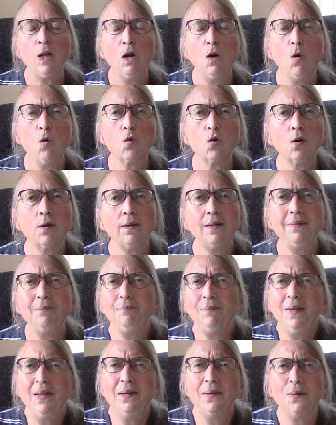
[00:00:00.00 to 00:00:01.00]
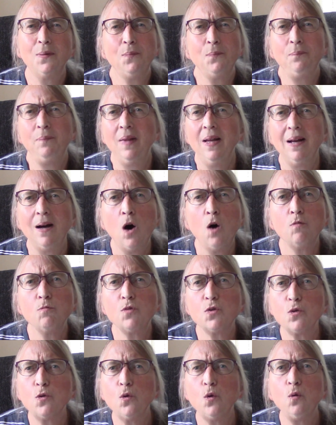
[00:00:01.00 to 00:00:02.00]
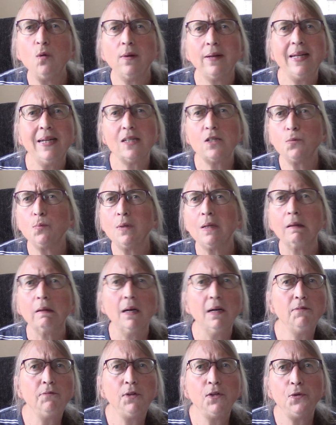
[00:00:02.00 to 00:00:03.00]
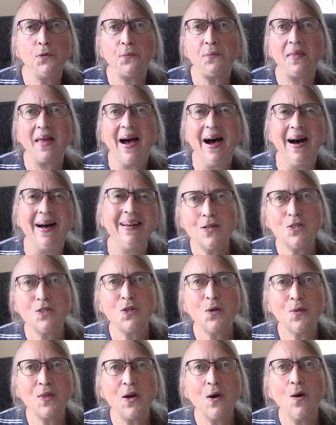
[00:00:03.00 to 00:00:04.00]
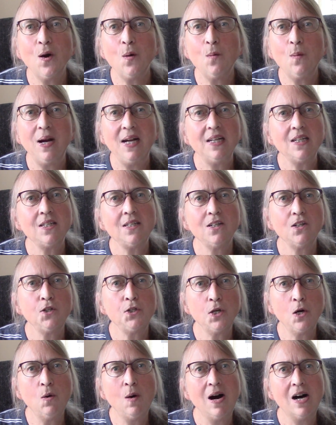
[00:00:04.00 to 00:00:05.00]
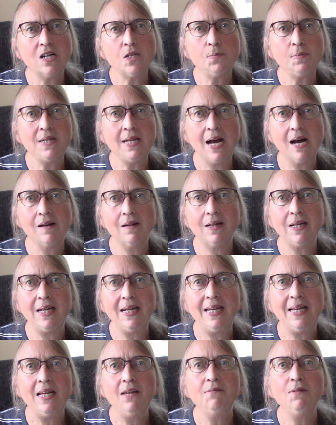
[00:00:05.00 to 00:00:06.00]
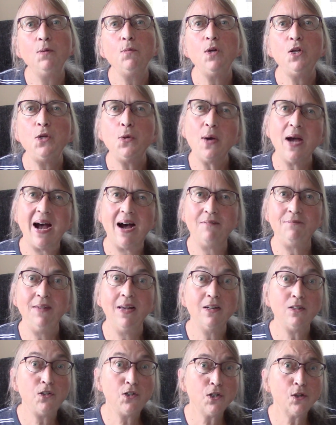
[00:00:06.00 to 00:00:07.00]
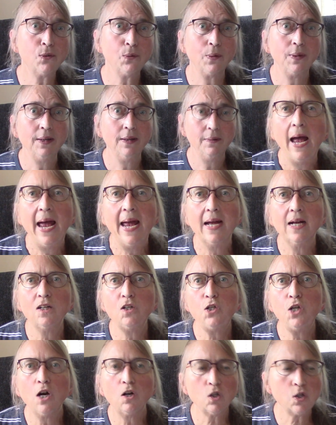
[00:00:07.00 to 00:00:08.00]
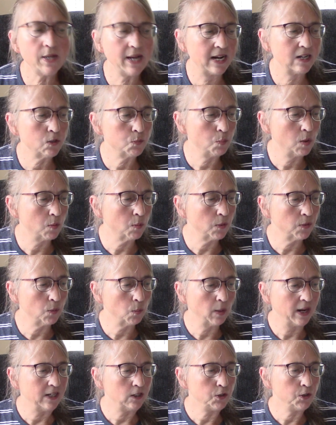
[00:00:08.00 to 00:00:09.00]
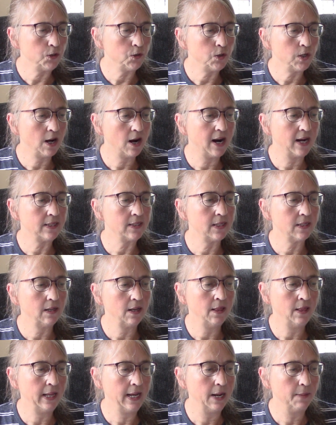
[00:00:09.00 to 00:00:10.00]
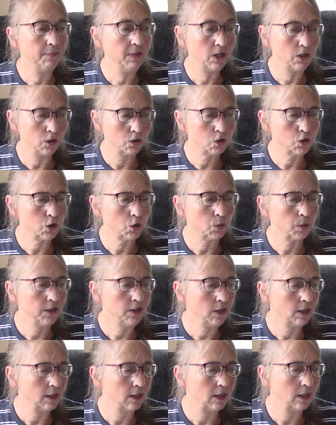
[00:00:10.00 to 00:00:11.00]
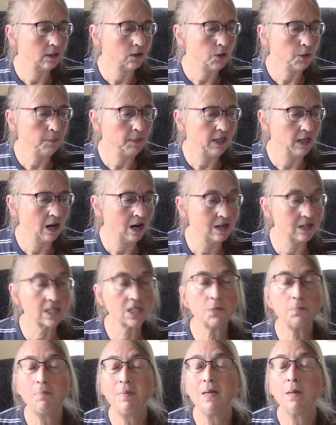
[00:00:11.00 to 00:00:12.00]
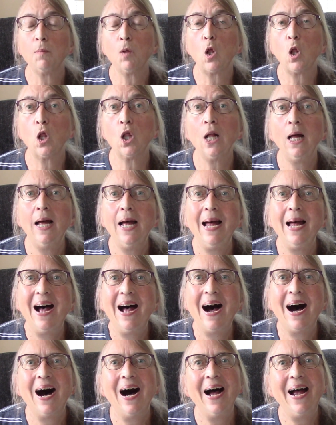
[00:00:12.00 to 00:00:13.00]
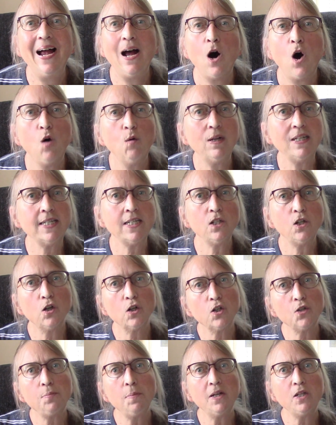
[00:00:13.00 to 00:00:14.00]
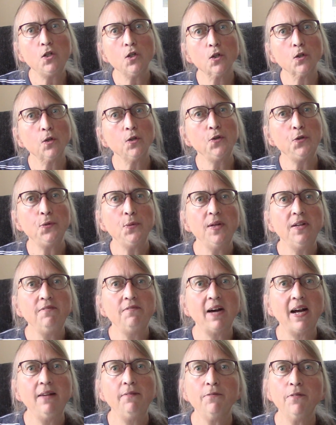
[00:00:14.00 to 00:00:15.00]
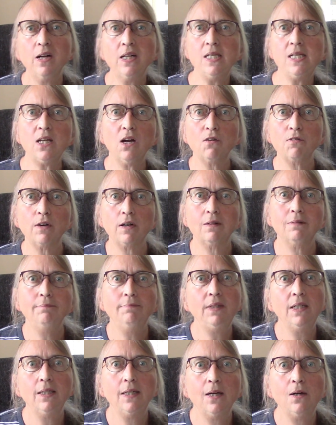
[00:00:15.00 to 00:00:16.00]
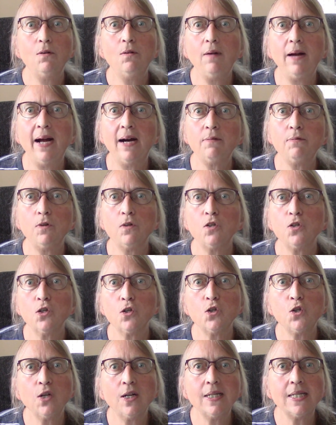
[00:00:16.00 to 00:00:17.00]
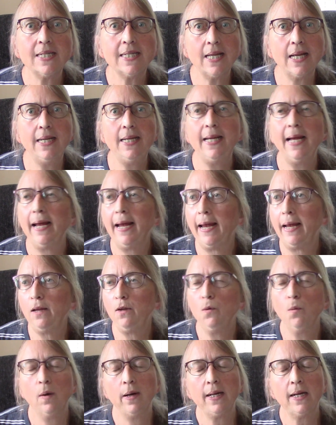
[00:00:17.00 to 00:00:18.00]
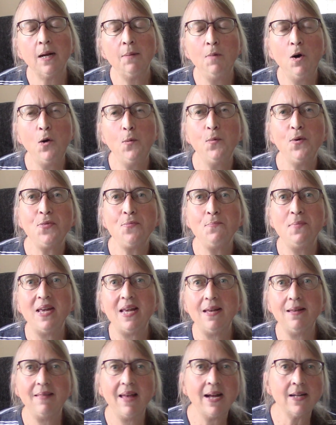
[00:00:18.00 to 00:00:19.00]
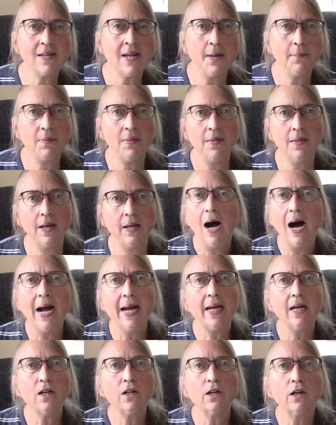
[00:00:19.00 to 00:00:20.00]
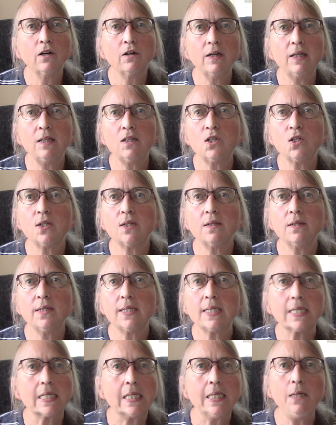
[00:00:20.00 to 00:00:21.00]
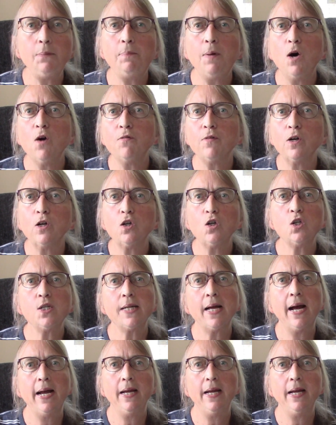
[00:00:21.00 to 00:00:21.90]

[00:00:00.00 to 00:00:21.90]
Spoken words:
Or, you know, homeschool kids would love to do that. So there are ways to show hospitality even when you have young children. And she also asked, what were the ways you taught them, your children, to be hospitable? I always encourage my children to invite friends over, you know, after church on Sunday, you want to come home with me, that type of thing. I encouraged sleepovers. I